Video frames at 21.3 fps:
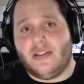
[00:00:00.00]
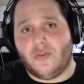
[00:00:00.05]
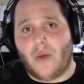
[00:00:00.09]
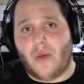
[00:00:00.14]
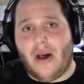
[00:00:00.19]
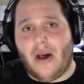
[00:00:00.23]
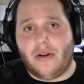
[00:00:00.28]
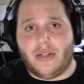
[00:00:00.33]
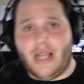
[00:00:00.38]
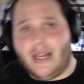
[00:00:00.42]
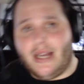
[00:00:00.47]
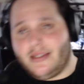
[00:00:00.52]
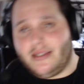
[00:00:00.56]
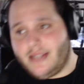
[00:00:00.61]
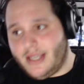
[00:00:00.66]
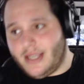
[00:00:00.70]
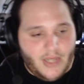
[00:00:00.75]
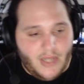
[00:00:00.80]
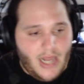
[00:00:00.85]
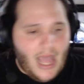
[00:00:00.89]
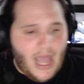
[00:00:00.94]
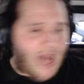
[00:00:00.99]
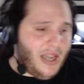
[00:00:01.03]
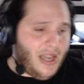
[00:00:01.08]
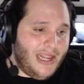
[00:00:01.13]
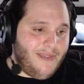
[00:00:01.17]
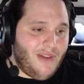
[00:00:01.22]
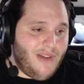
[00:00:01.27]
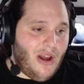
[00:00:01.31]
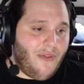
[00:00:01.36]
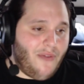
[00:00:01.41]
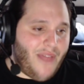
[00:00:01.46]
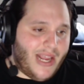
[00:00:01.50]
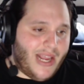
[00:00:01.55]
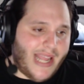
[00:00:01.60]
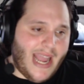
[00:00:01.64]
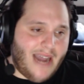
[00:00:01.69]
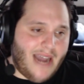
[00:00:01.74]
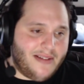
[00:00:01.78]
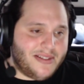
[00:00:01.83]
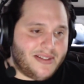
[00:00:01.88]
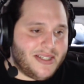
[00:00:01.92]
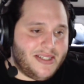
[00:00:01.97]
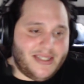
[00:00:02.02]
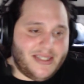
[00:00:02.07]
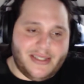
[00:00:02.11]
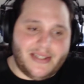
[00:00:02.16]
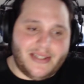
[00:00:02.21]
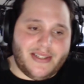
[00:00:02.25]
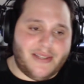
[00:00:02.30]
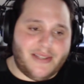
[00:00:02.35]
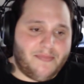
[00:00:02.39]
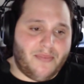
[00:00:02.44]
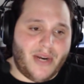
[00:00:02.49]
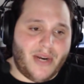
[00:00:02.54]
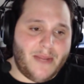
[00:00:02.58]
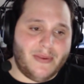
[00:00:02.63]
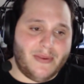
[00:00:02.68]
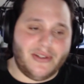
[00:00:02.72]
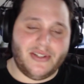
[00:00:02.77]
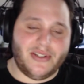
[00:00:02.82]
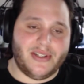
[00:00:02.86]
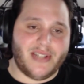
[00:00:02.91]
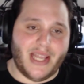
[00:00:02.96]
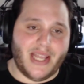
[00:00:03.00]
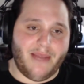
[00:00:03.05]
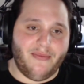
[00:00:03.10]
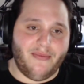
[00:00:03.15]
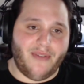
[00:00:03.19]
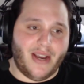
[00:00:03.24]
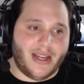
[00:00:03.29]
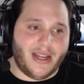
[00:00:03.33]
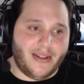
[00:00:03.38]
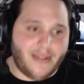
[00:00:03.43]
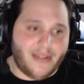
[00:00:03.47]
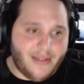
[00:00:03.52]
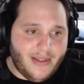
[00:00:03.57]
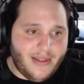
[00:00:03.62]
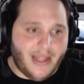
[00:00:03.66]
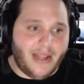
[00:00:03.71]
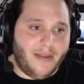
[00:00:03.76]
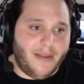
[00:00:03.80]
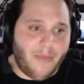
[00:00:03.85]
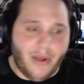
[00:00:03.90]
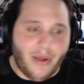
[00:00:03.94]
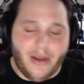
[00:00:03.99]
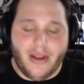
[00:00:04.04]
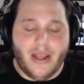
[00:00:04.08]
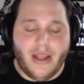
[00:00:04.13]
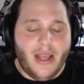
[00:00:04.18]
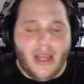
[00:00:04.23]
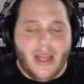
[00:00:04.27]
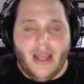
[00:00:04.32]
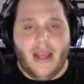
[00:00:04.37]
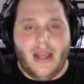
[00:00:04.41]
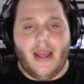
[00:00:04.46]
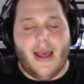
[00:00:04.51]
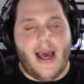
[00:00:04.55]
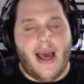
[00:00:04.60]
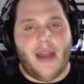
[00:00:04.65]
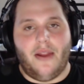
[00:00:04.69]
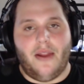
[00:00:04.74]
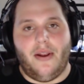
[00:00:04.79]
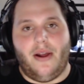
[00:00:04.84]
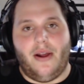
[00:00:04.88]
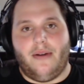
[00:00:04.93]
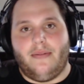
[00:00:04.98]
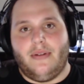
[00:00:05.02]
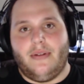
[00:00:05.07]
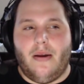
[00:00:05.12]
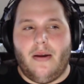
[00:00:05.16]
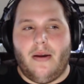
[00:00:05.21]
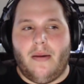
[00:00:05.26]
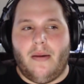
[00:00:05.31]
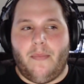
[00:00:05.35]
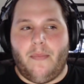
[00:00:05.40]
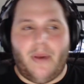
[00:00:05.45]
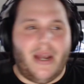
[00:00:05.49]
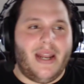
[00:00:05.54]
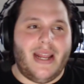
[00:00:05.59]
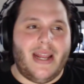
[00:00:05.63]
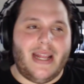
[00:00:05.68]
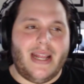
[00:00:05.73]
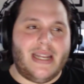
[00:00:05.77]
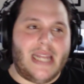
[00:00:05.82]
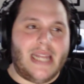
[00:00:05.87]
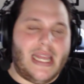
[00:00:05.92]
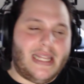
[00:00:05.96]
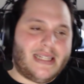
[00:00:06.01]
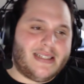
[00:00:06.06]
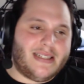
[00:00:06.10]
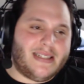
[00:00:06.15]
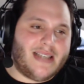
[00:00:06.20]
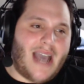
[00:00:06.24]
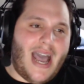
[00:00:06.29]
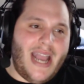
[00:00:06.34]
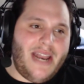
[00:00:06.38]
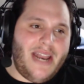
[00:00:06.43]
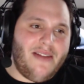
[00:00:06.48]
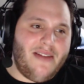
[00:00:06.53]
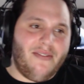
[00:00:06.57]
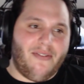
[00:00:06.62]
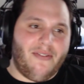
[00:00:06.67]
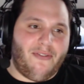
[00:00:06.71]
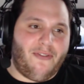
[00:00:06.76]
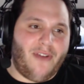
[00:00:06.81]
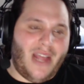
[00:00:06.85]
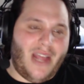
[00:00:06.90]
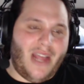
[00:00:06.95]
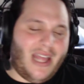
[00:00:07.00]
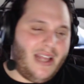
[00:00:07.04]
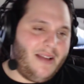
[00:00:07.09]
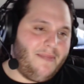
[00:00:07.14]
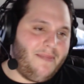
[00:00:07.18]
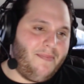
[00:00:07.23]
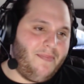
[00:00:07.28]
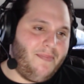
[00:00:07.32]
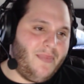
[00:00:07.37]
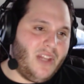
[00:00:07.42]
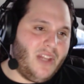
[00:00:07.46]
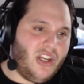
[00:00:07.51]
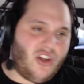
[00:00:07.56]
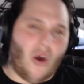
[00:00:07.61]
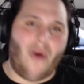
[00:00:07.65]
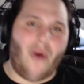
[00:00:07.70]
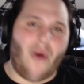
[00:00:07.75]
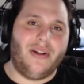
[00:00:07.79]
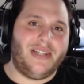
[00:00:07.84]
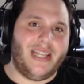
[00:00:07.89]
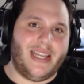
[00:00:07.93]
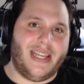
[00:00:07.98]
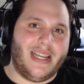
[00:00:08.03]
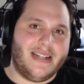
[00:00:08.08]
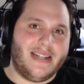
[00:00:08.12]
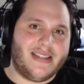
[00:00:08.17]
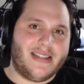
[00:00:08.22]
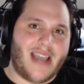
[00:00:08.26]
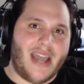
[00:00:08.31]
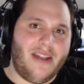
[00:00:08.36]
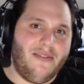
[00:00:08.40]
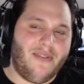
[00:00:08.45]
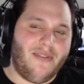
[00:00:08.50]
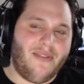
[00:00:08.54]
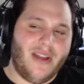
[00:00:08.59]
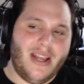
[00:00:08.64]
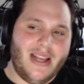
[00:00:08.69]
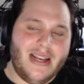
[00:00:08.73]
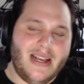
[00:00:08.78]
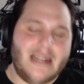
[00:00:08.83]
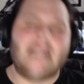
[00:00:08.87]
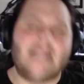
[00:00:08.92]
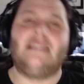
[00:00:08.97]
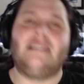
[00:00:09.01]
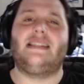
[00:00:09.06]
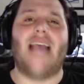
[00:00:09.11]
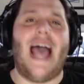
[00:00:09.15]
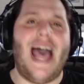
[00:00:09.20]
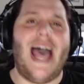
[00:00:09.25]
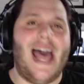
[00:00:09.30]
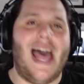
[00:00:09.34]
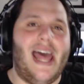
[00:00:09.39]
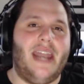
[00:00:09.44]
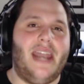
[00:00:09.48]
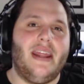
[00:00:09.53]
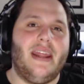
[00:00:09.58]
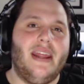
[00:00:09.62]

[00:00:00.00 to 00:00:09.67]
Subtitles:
WoW Classic. I don't even know if that counts because it's pretty much the same fucking thing, but I don't know. But it's kind of daunting. It's kind of sad,